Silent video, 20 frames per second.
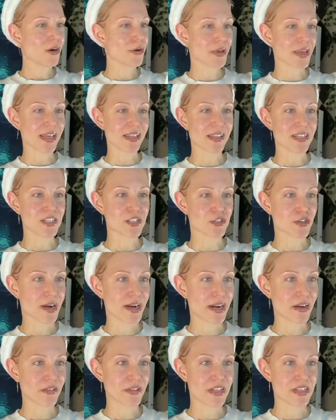okay, let's try
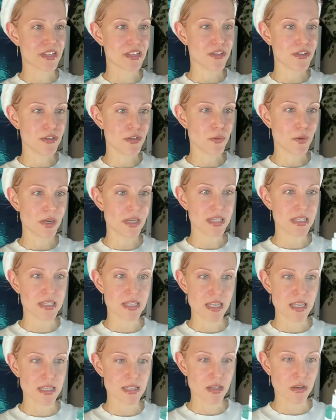out this Anua. Is
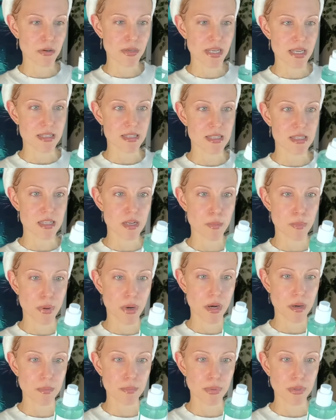this? Oh, yes, it's in a
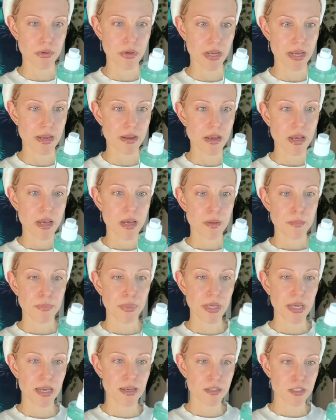pump. Okay.
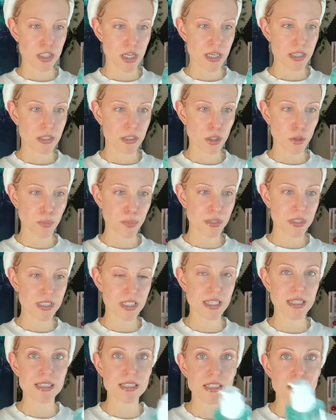BHA
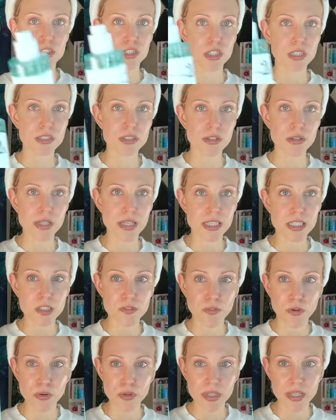2% Gentle
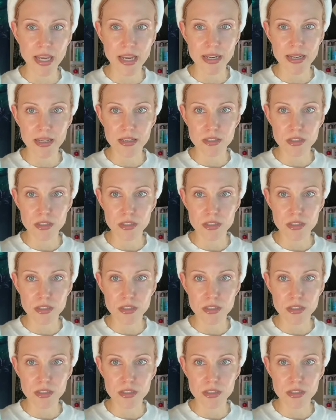Exfoliating